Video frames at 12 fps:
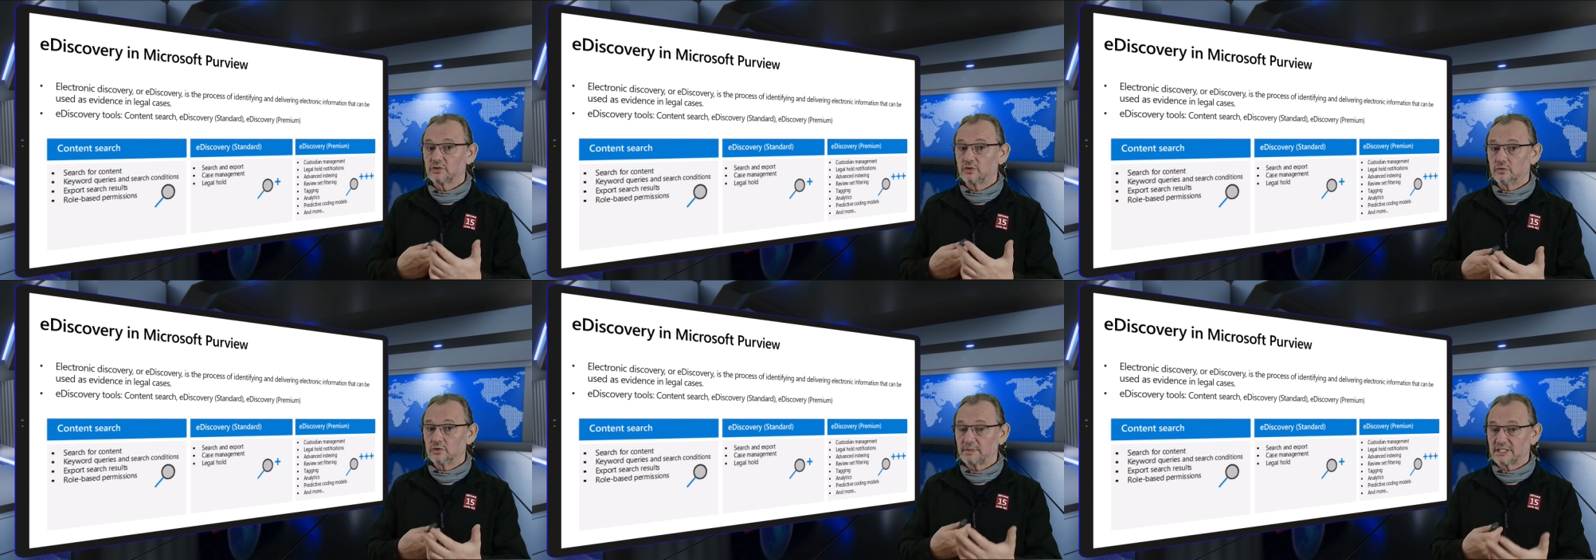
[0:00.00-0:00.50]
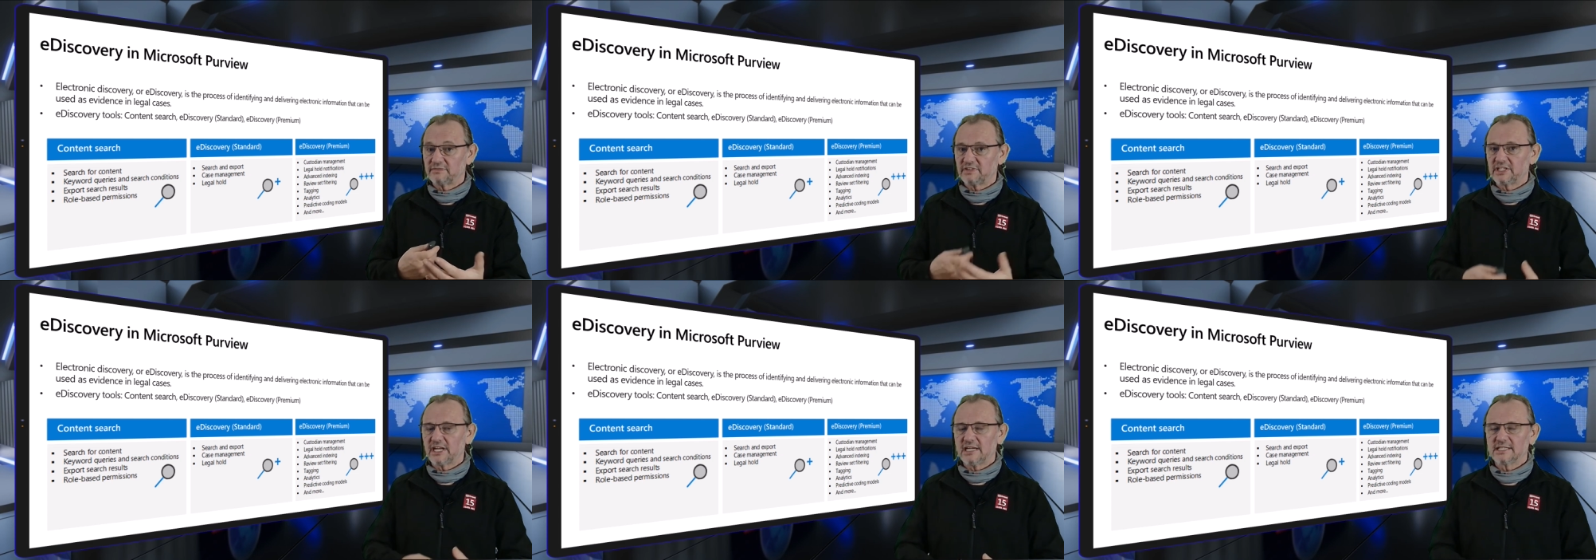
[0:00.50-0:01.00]
to specific
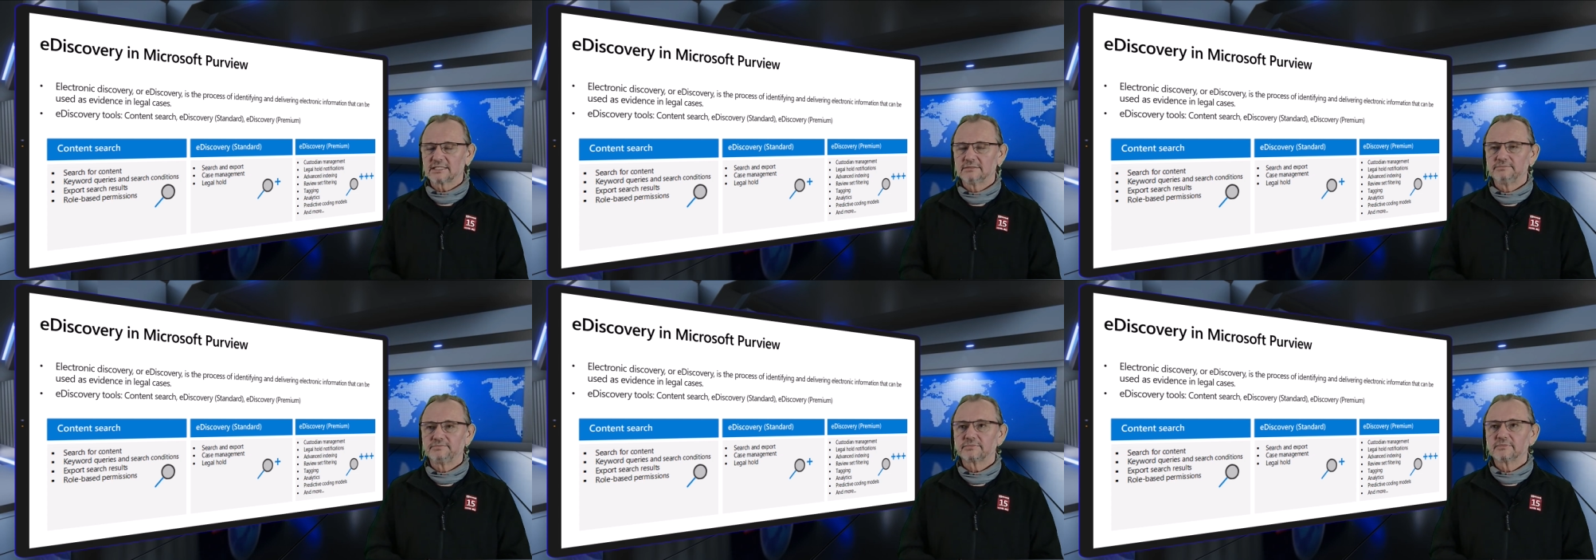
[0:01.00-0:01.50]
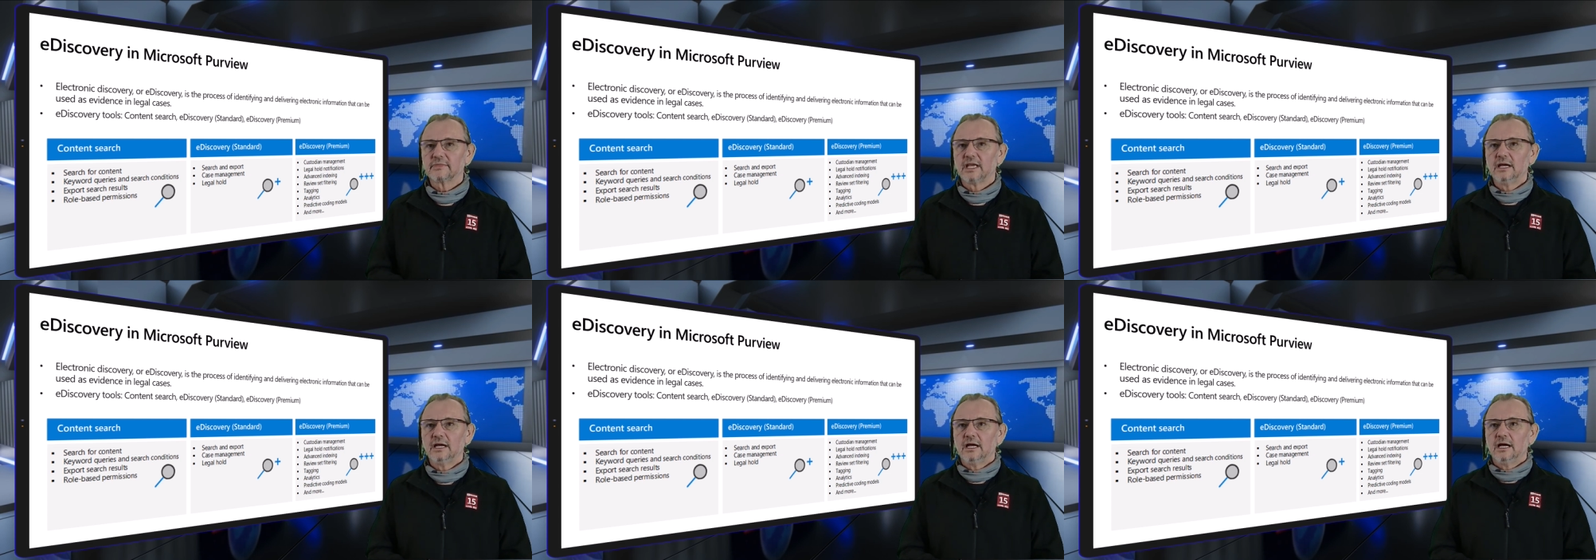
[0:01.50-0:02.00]
case.
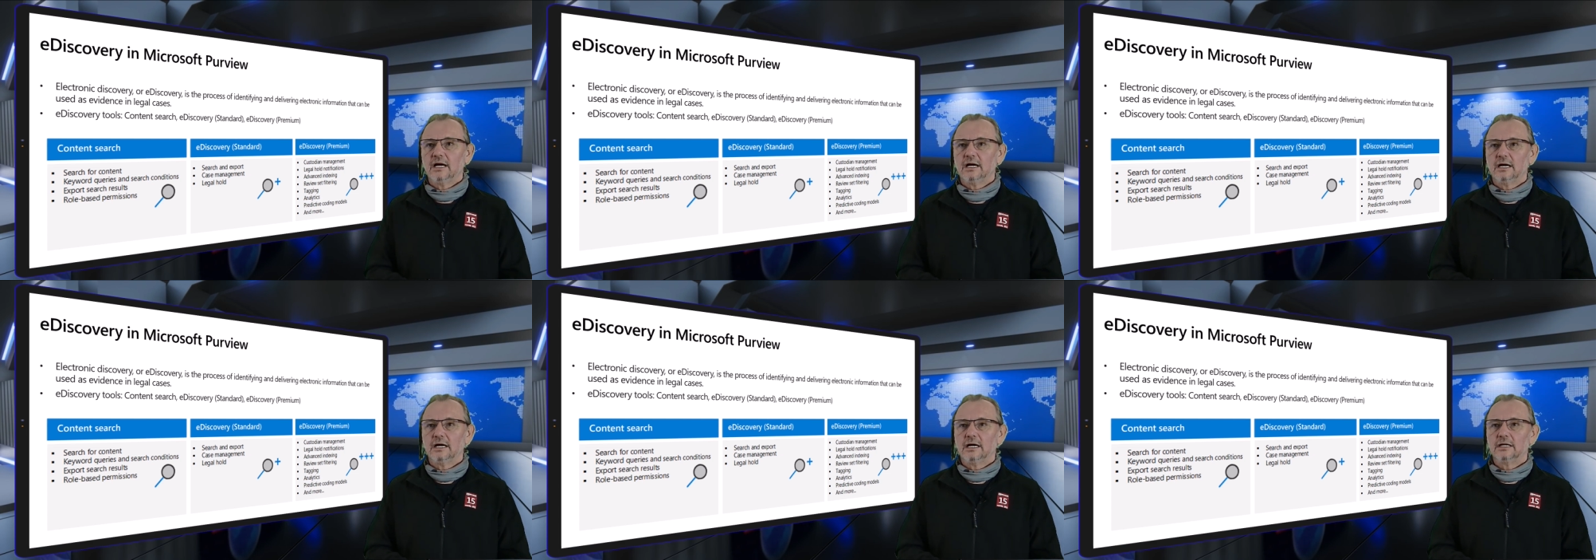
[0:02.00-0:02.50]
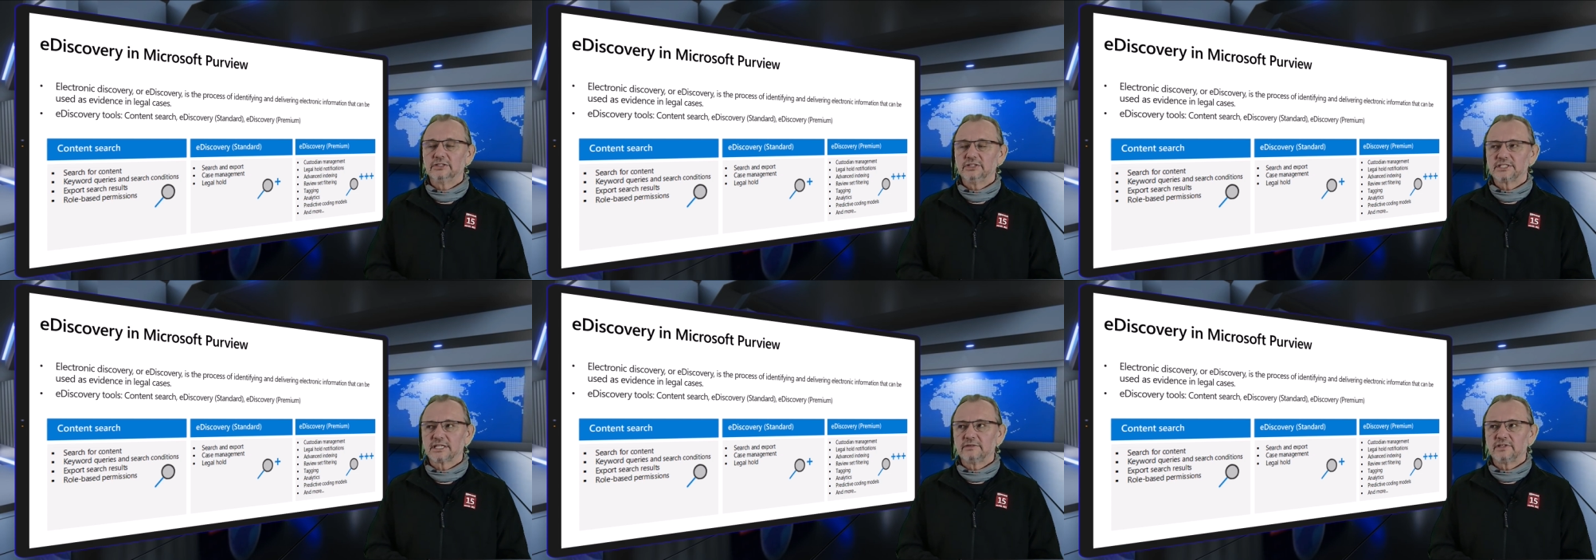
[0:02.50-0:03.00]
The
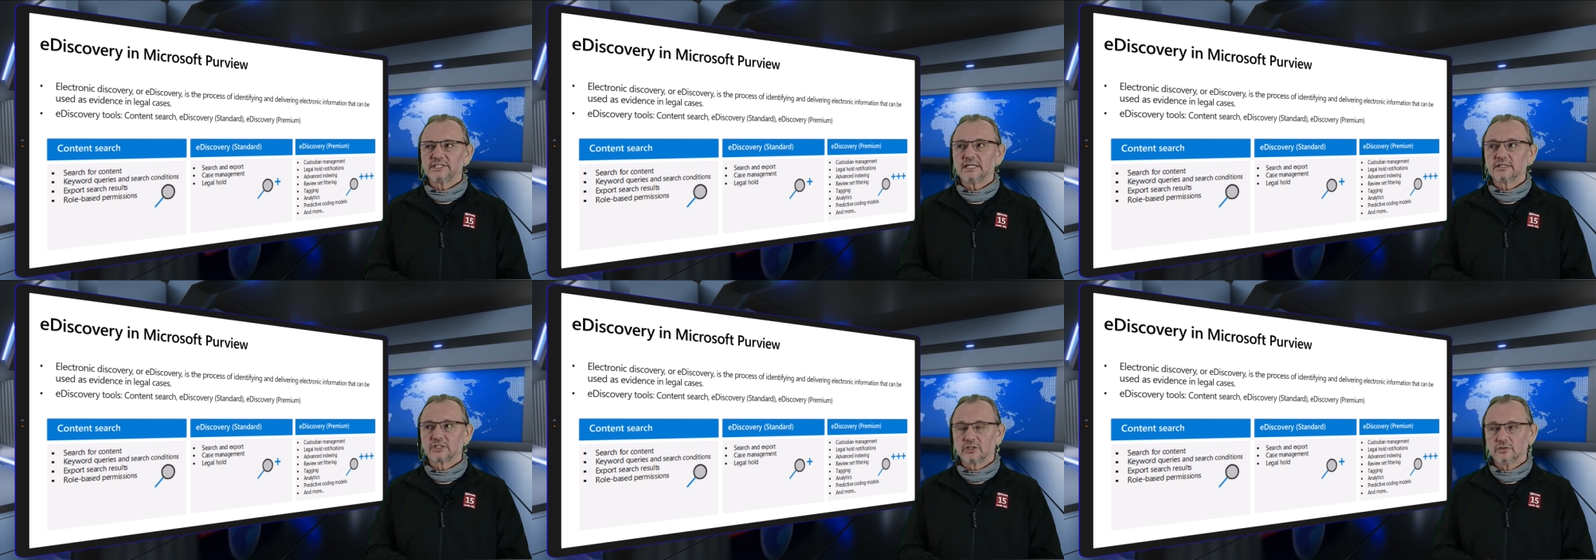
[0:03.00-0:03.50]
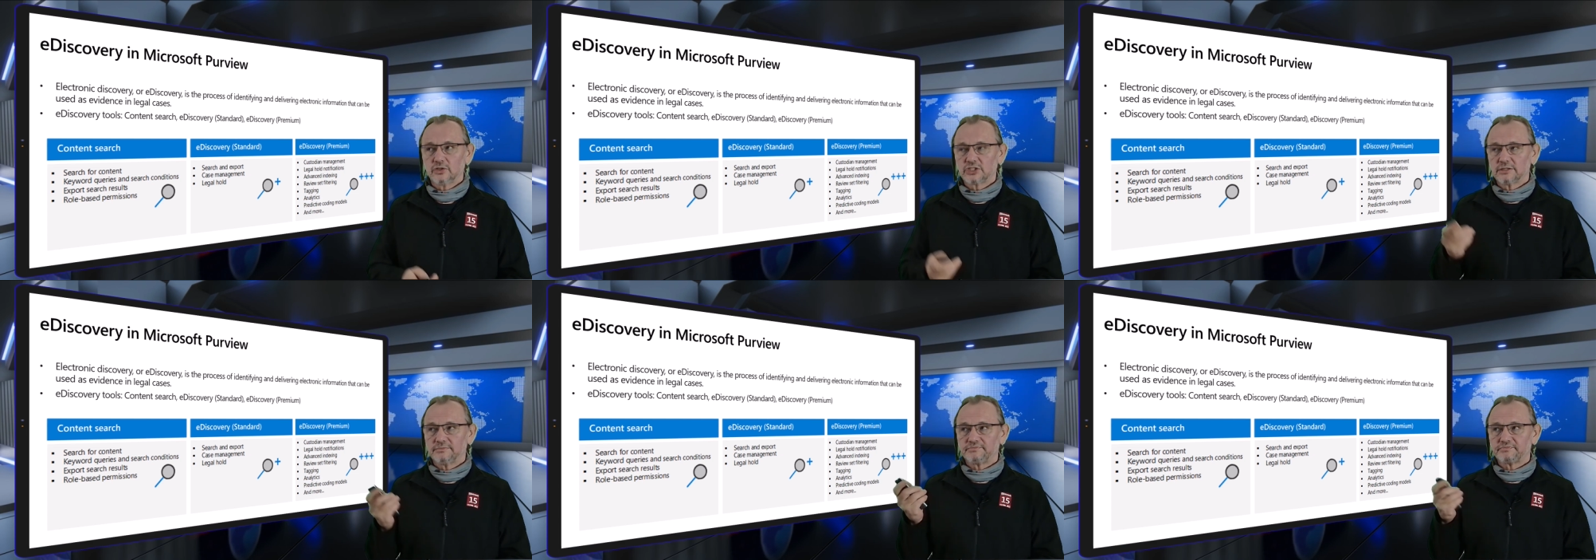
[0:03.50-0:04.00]
e-discovery Standard
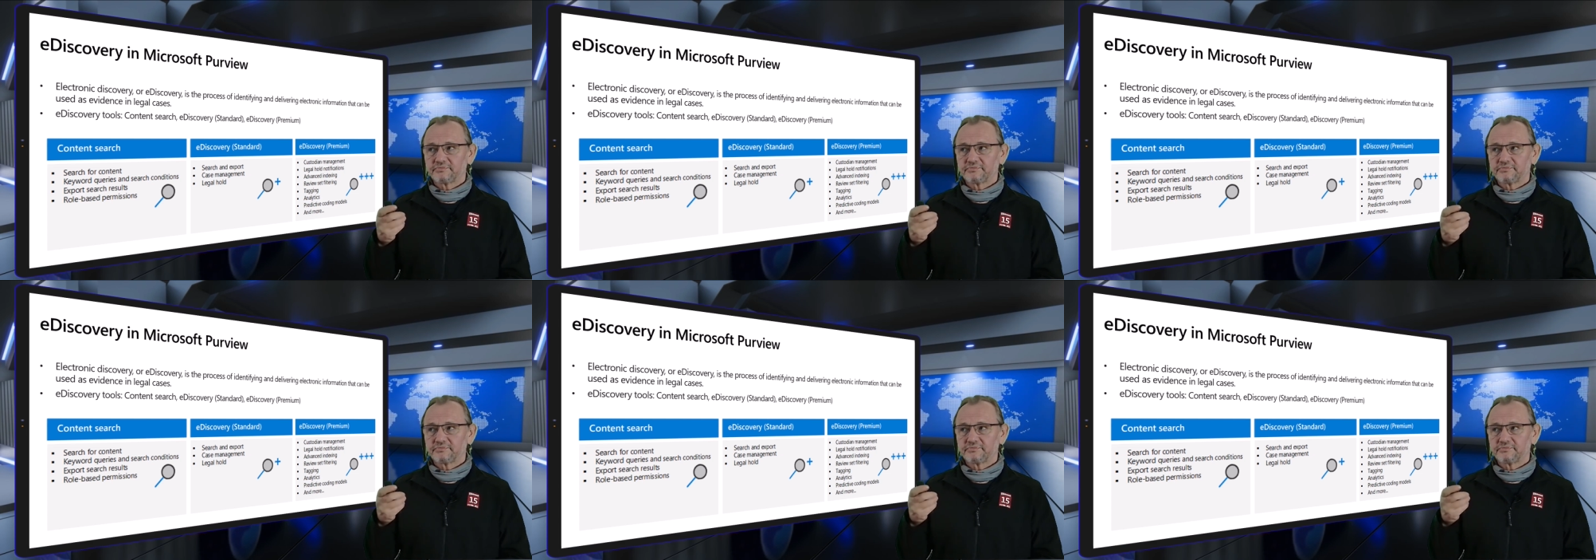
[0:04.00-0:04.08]
solution